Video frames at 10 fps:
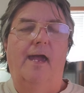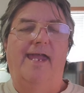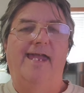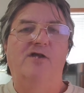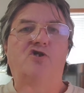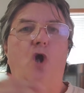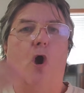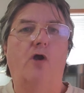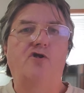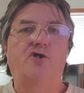He
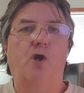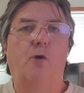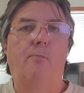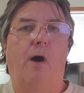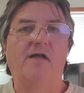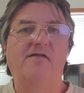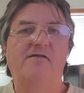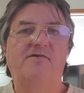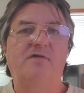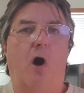charged her
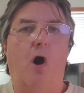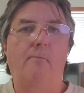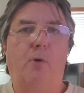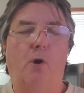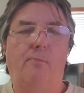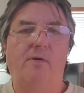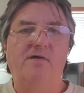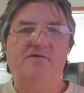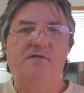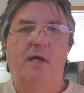buttons on
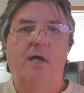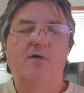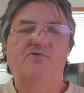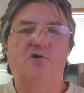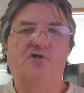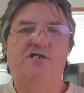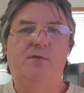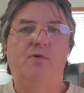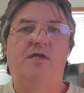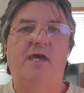purpose so
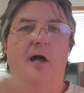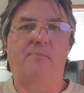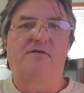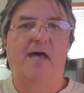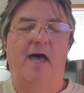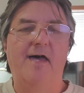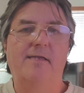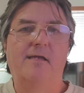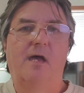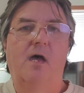she would get
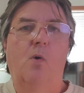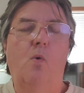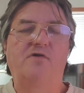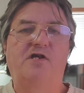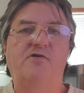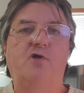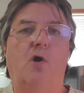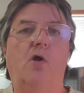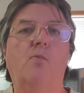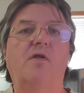upset, which in
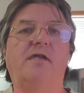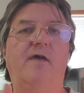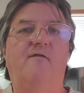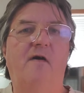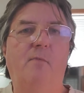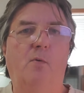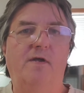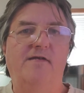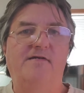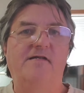turn would give him a
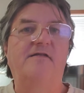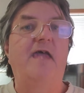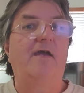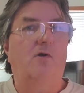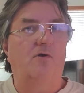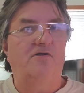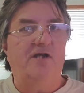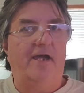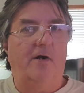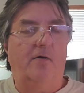reason to take her to
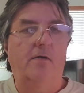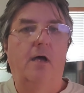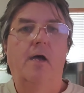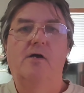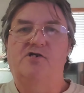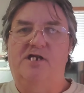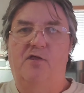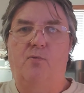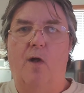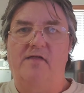jail. She
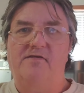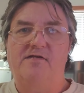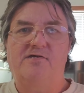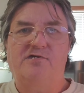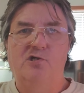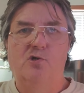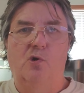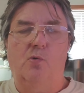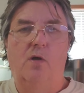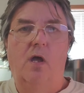threatened to
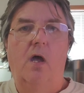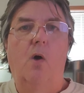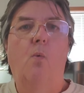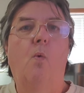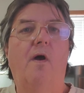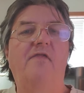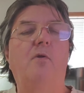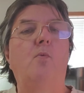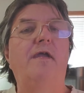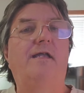sue when
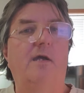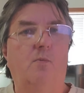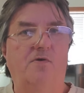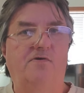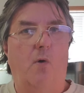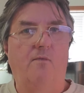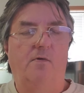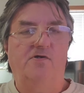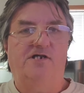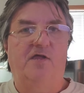the weekend
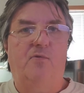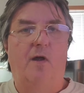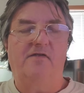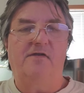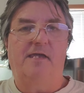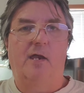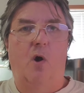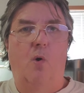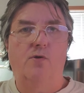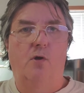over. She threatened to get a
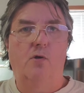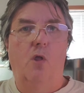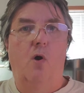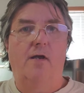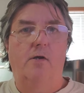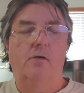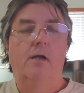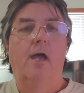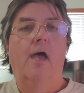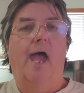hold of her lawyer
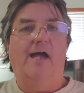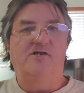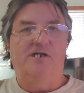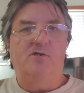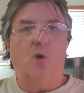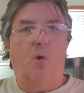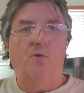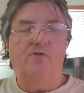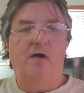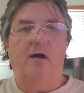and she
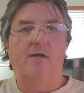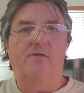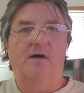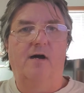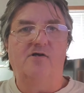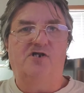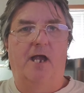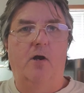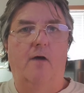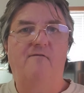told the, the
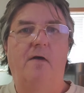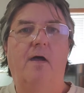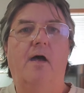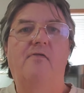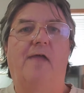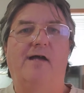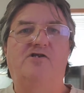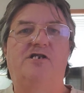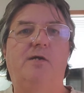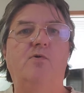sheriff that
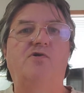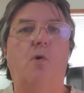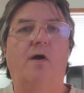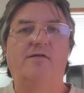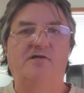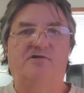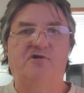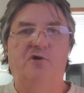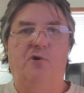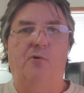she was going to
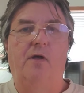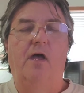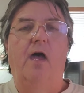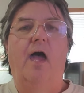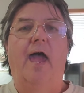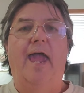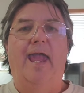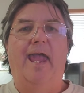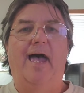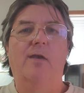sue.
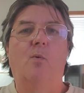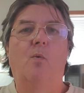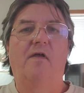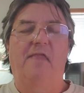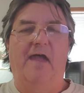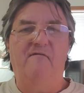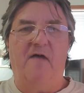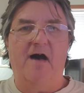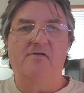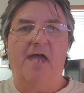And when they
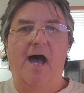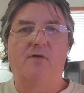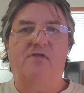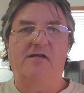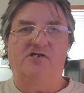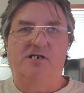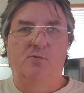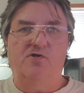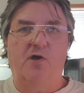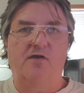found out that she
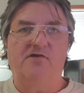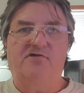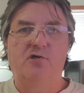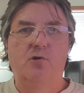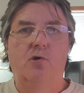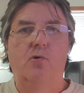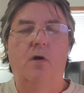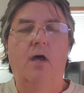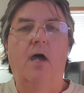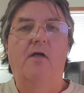was going to
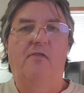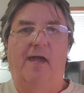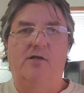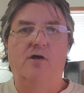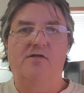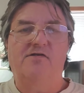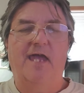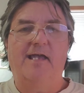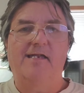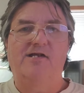sue, they couldn't
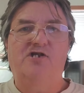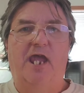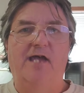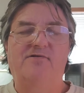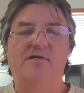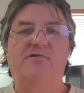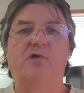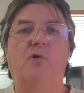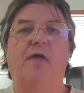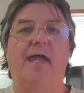take any chances,
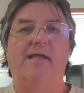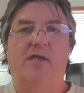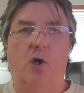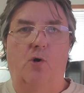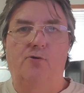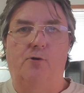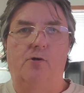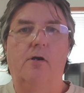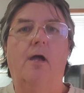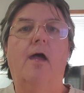so they killed
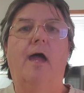her